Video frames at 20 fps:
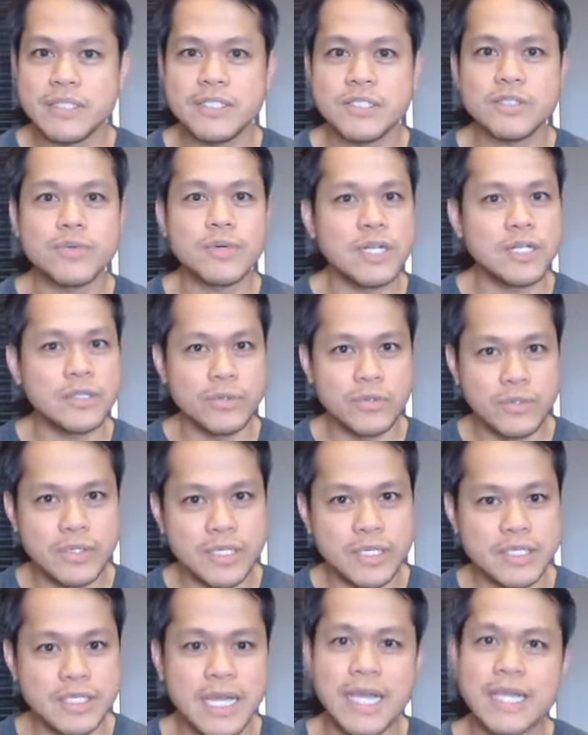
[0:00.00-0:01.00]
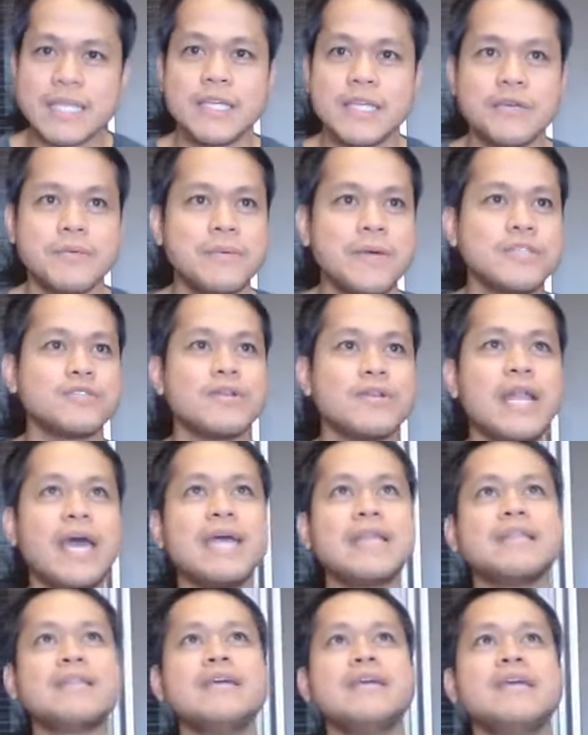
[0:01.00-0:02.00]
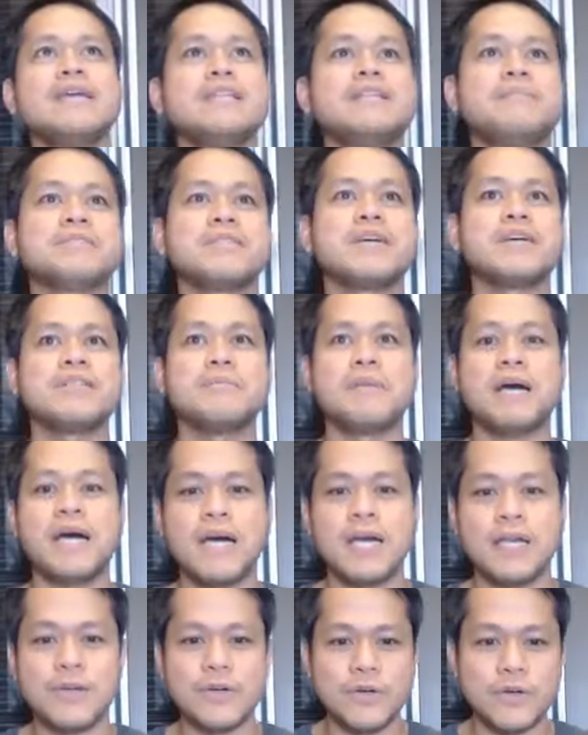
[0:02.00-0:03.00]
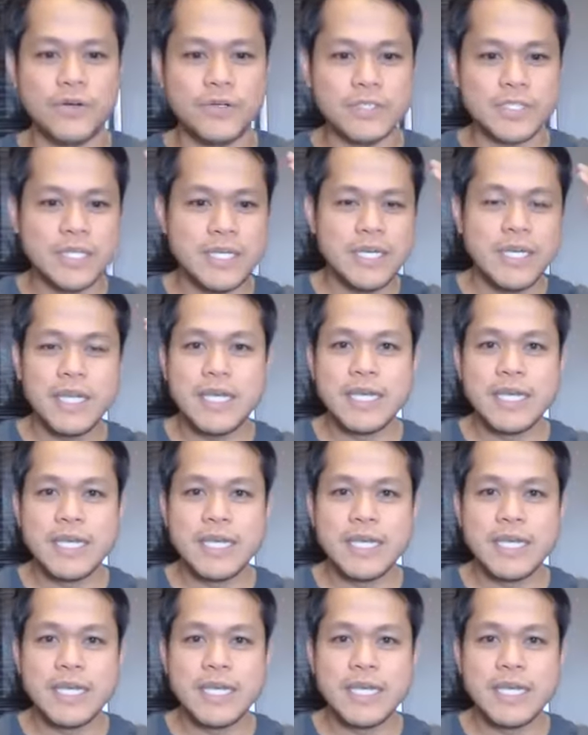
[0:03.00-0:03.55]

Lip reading: I just want to do it. Kahit na yung medyo lighting, hindi pa masyado maayos,